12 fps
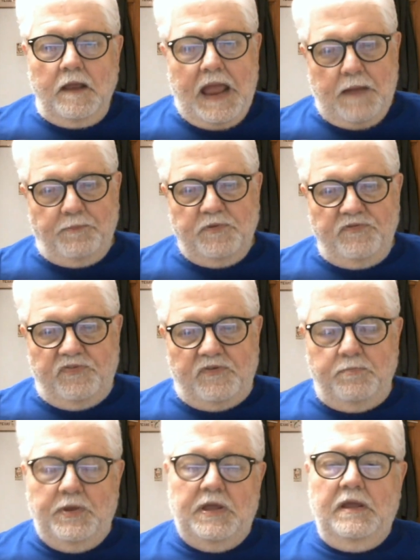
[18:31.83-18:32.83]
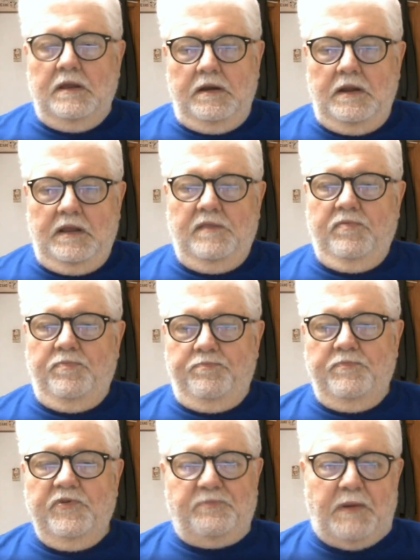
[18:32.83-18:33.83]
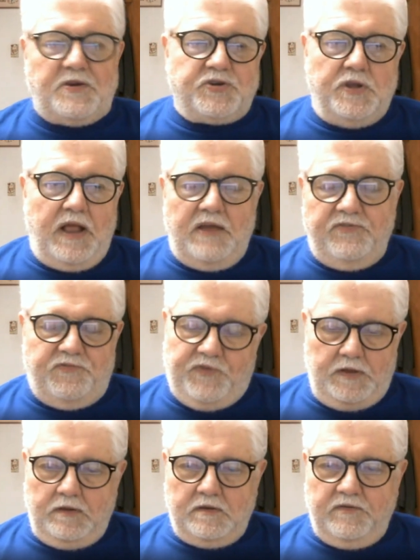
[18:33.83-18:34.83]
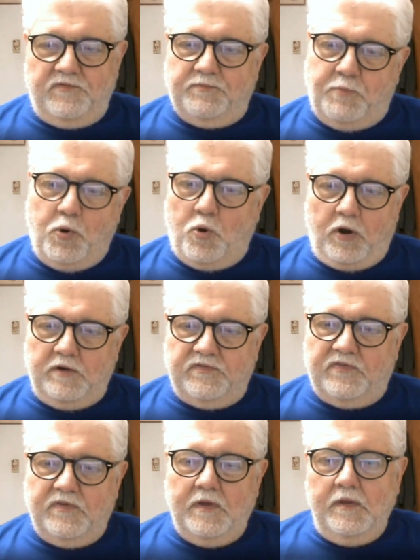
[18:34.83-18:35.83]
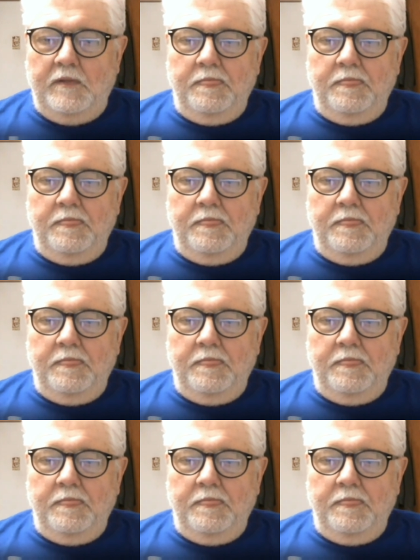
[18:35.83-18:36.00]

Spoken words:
Happens to be in the specialized field of sports,